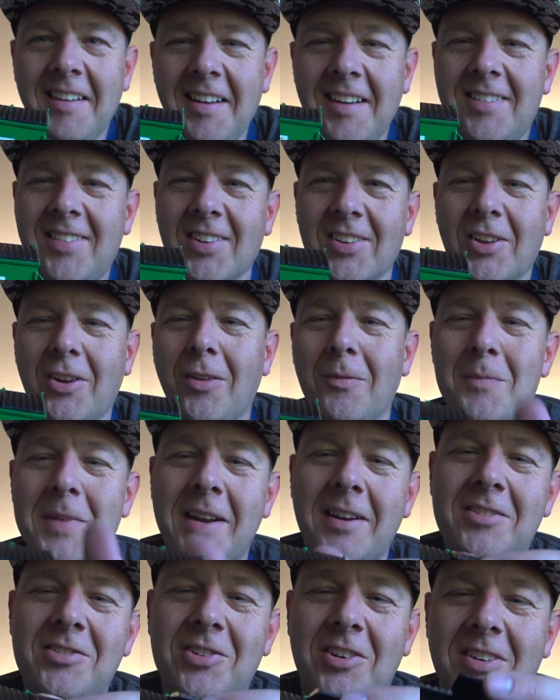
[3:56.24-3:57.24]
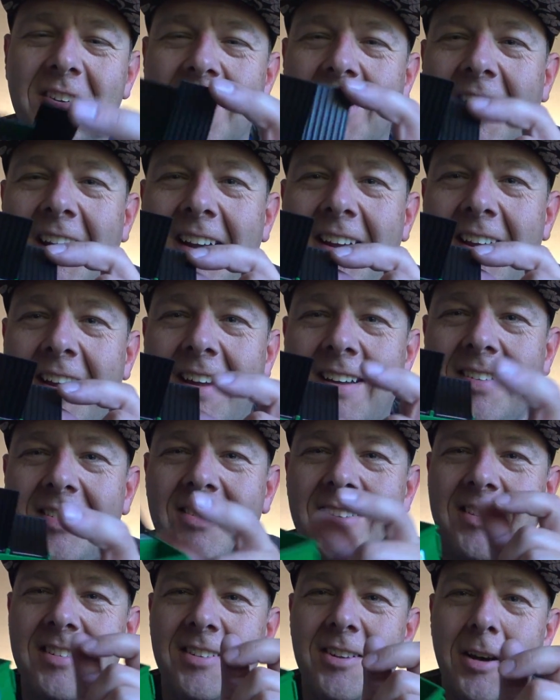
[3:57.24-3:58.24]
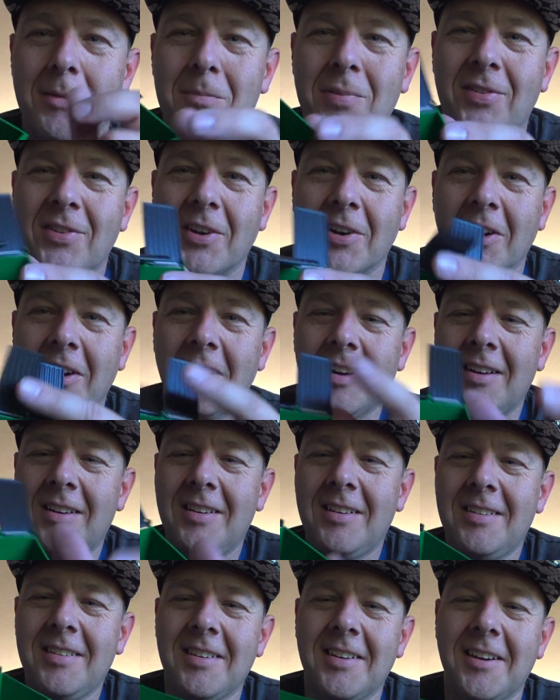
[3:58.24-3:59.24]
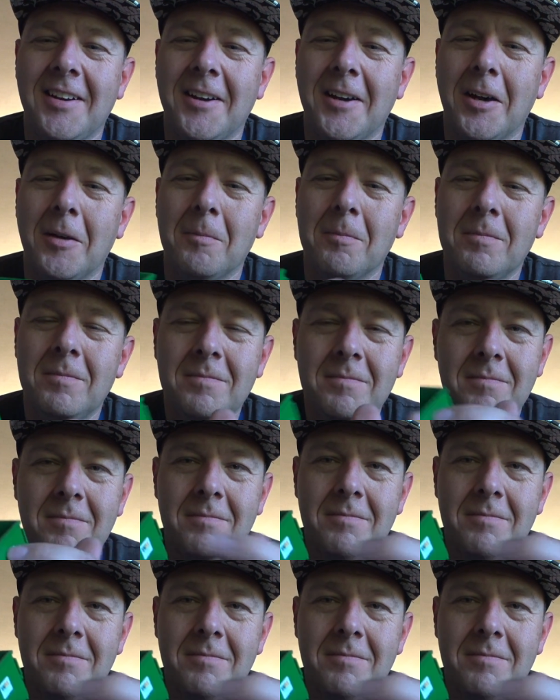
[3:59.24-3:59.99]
it's a little miniature die-cast dumpster um,